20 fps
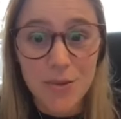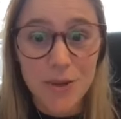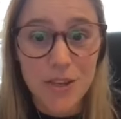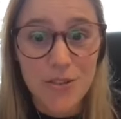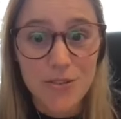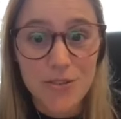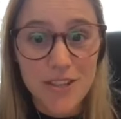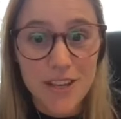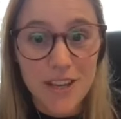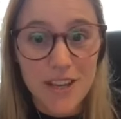when
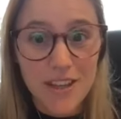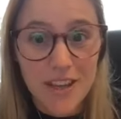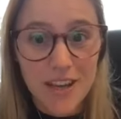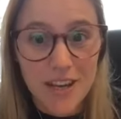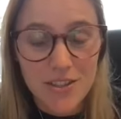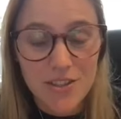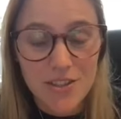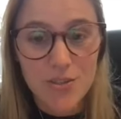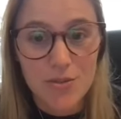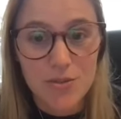you say
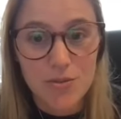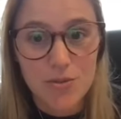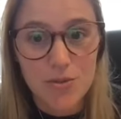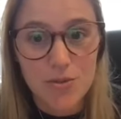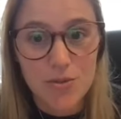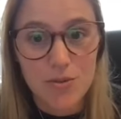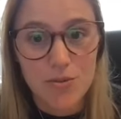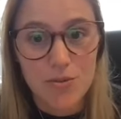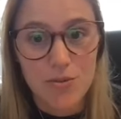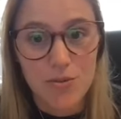that to,
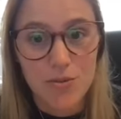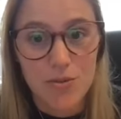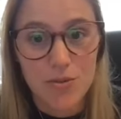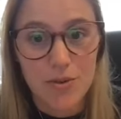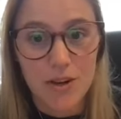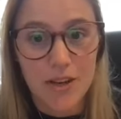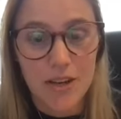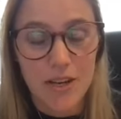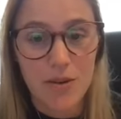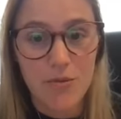to
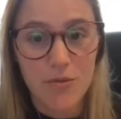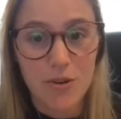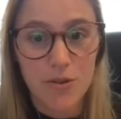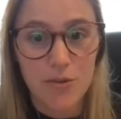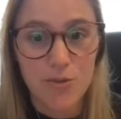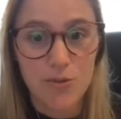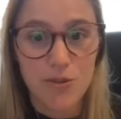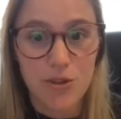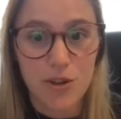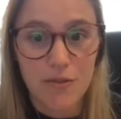anyone
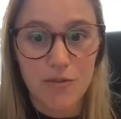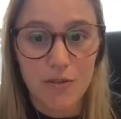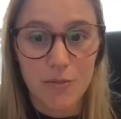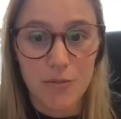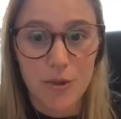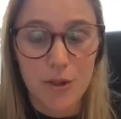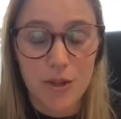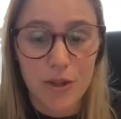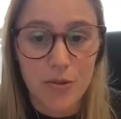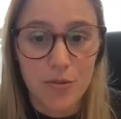who's not
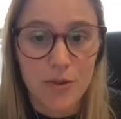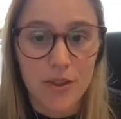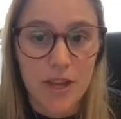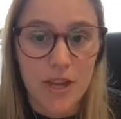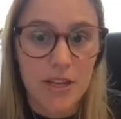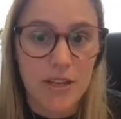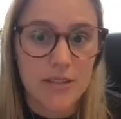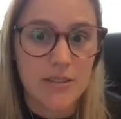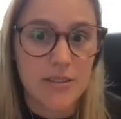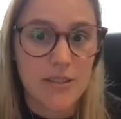familiar with
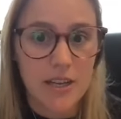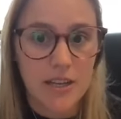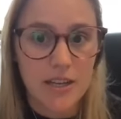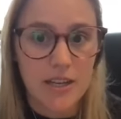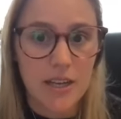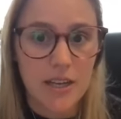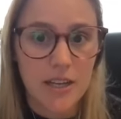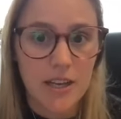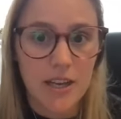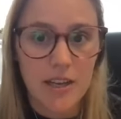Eddie's
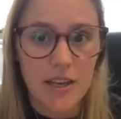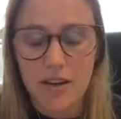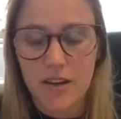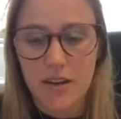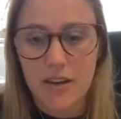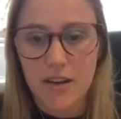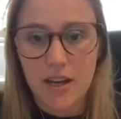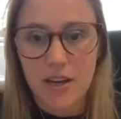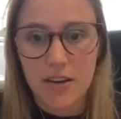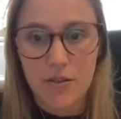technique and,
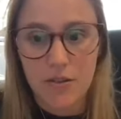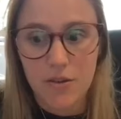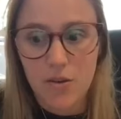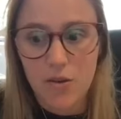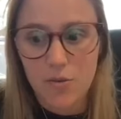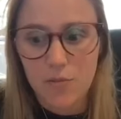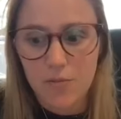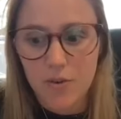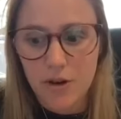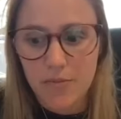and kind of the
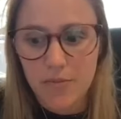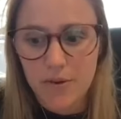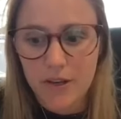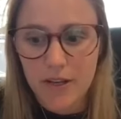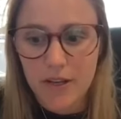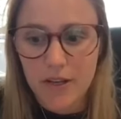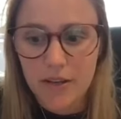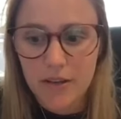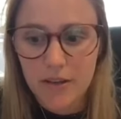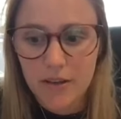whole
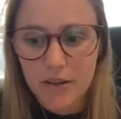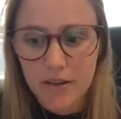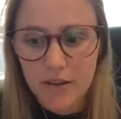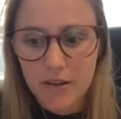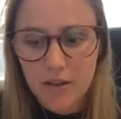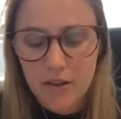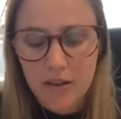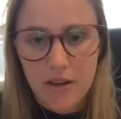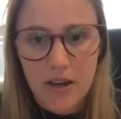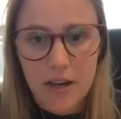property
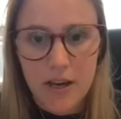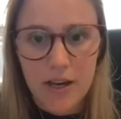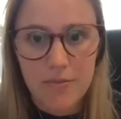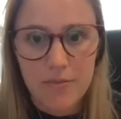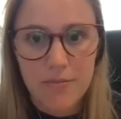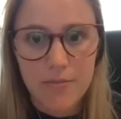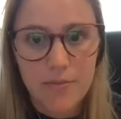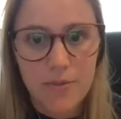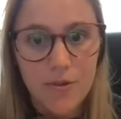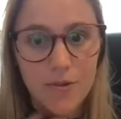
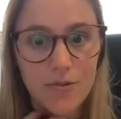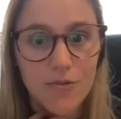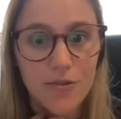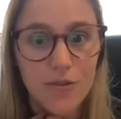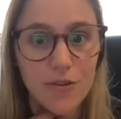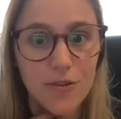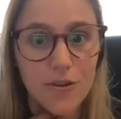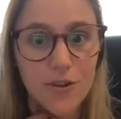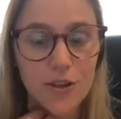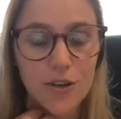um,
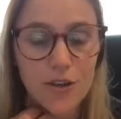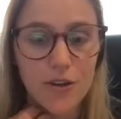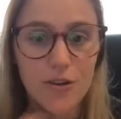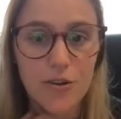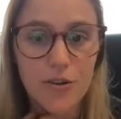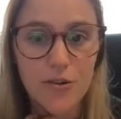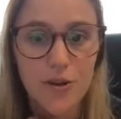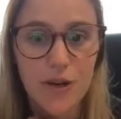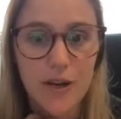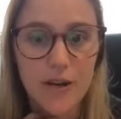
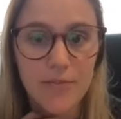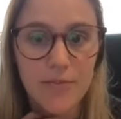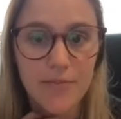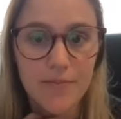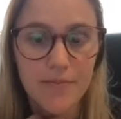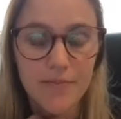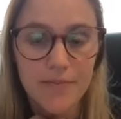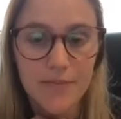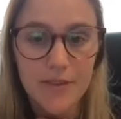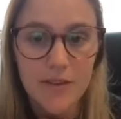portfolio
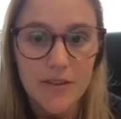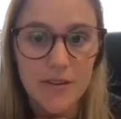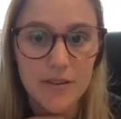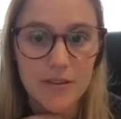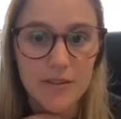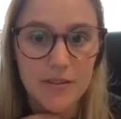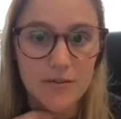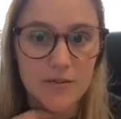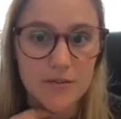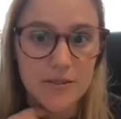um,
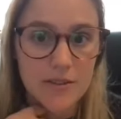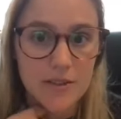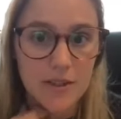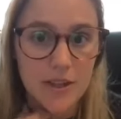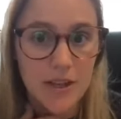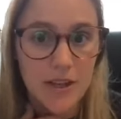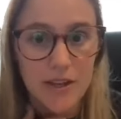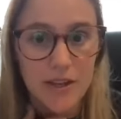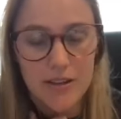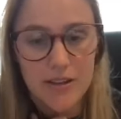
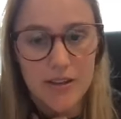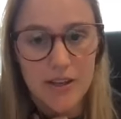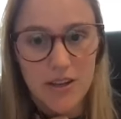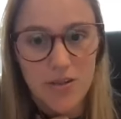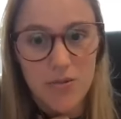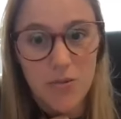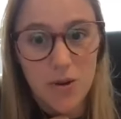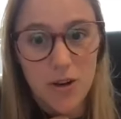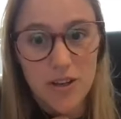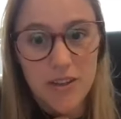uh,
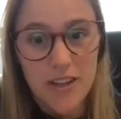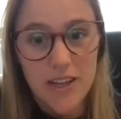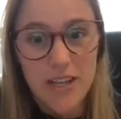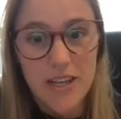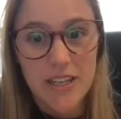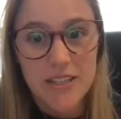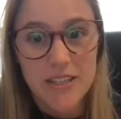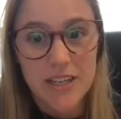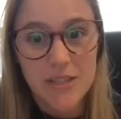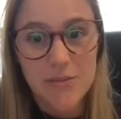like work that
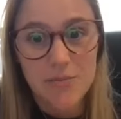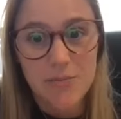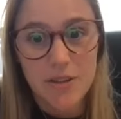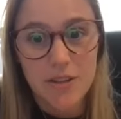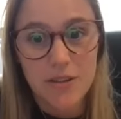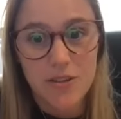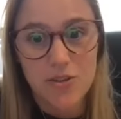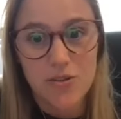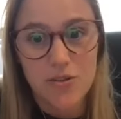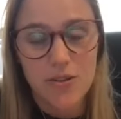he does. But
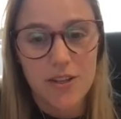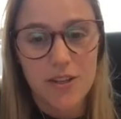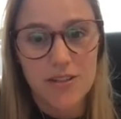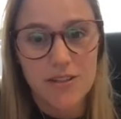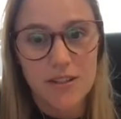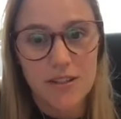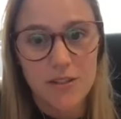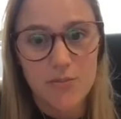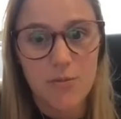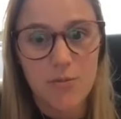the truth is,
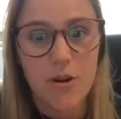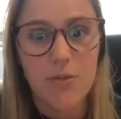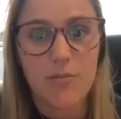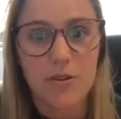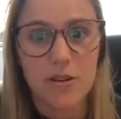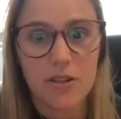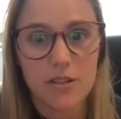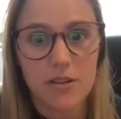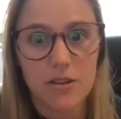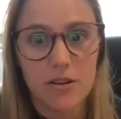these
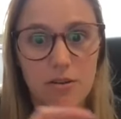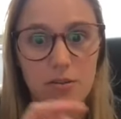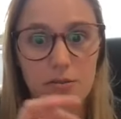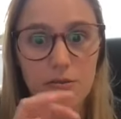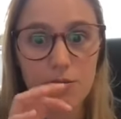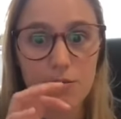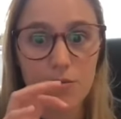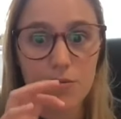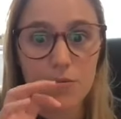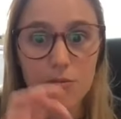properties are
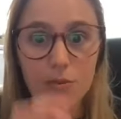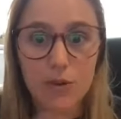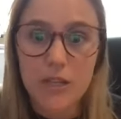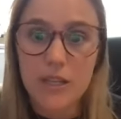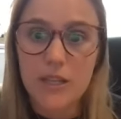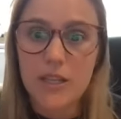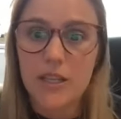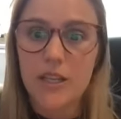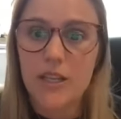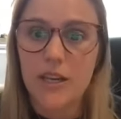
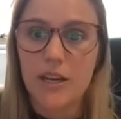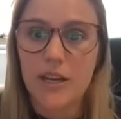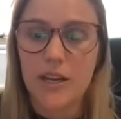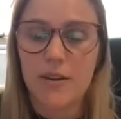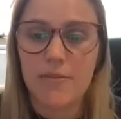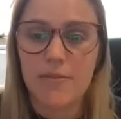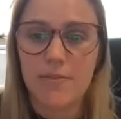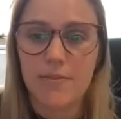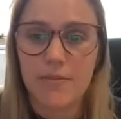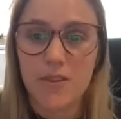really
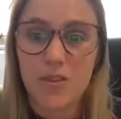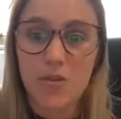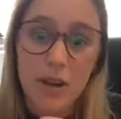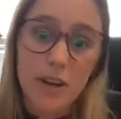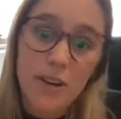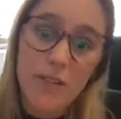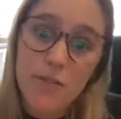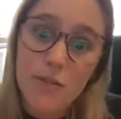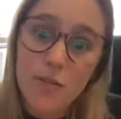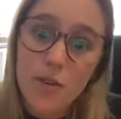um,
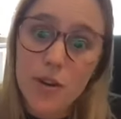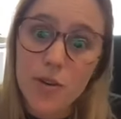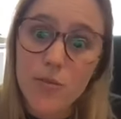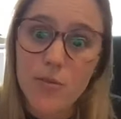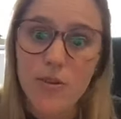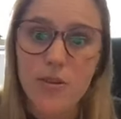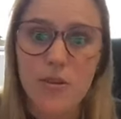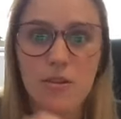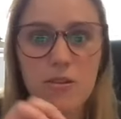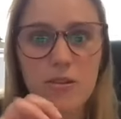quite
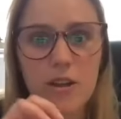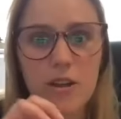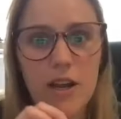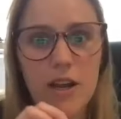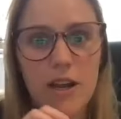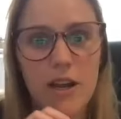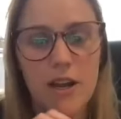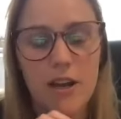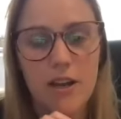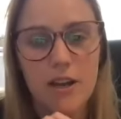affordable
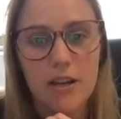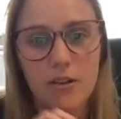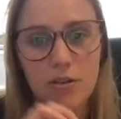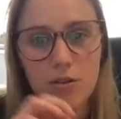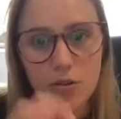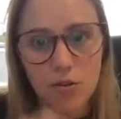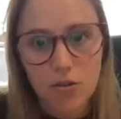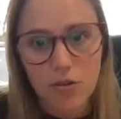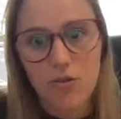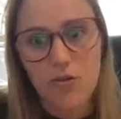uh, in
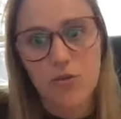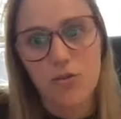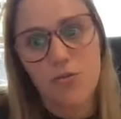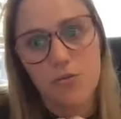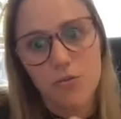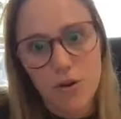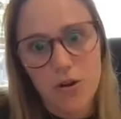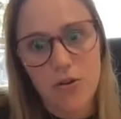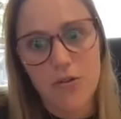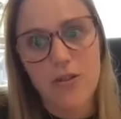good
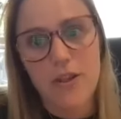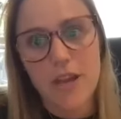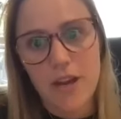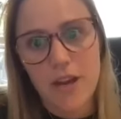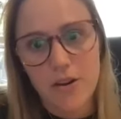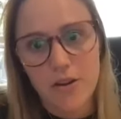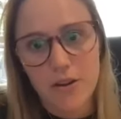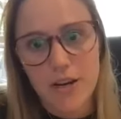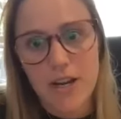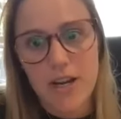growth
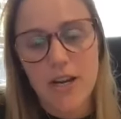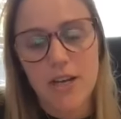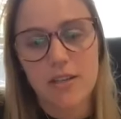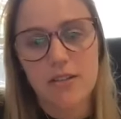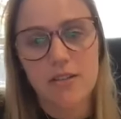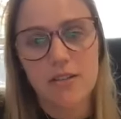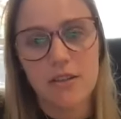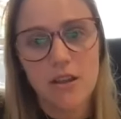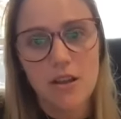areas.